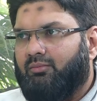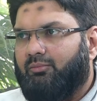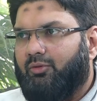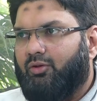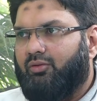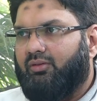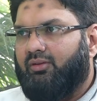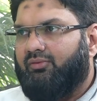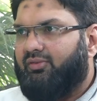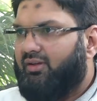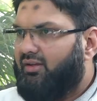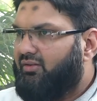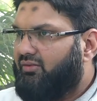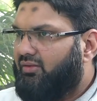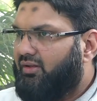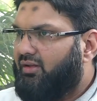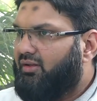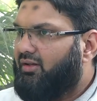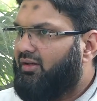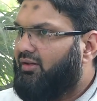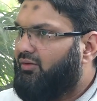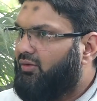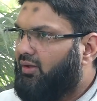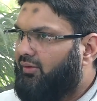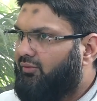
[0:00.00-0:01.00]
Because if I
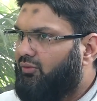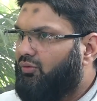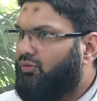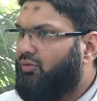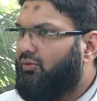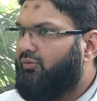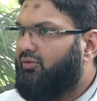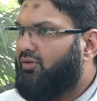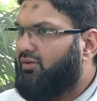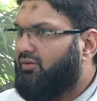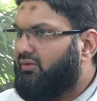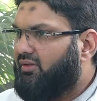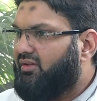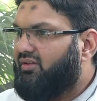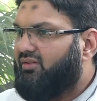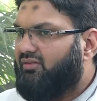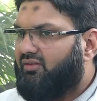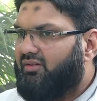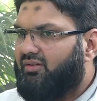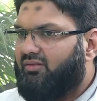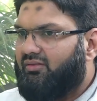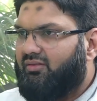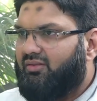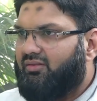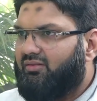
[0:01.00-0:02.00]
say that you have to go for this,
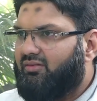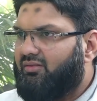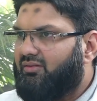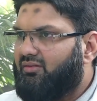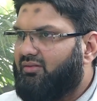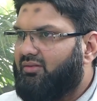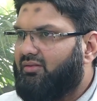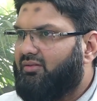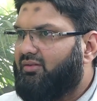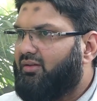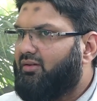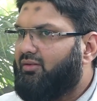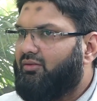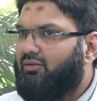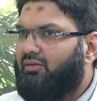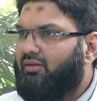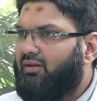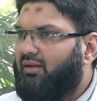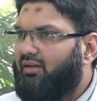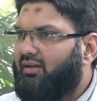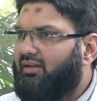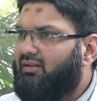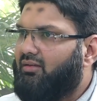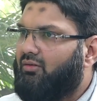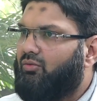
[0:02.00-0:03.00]
and
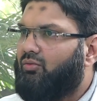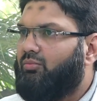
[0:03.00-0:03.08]
you're like,